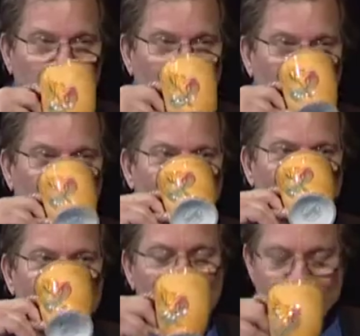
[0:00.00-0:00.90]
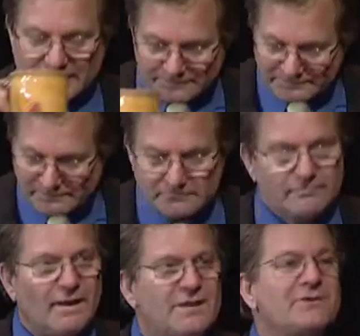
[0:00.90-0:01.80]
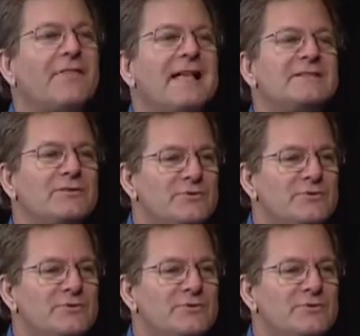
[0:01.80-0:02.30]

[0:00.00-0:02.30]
Is China? Oh, okay. So that's the